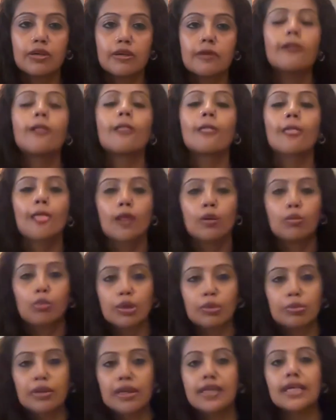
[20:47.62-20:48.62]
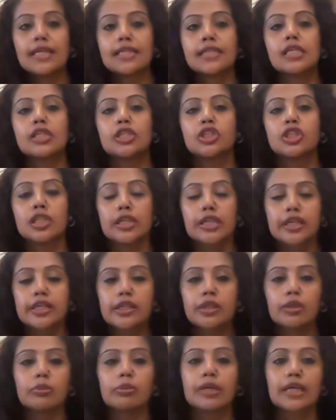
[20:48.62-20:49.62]
it, what we are essentially
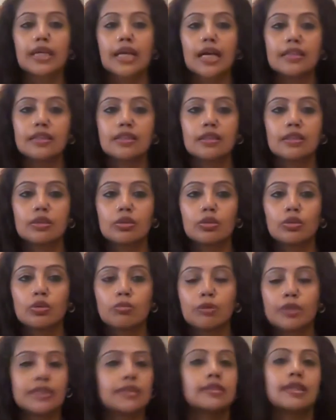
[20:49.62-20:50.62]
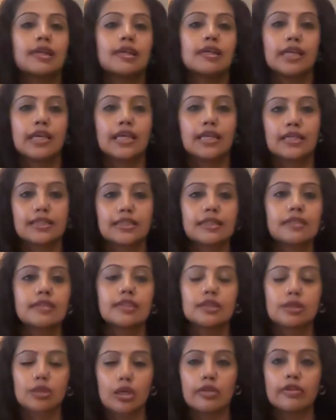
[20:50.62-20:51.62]
queuing as a group is that, hey, listen,
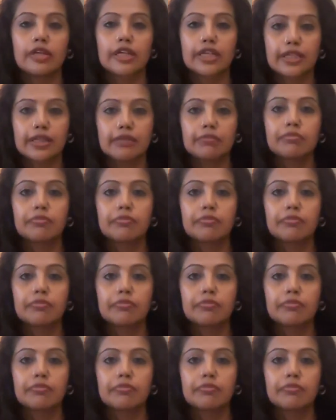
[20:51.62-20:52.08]
it's all right.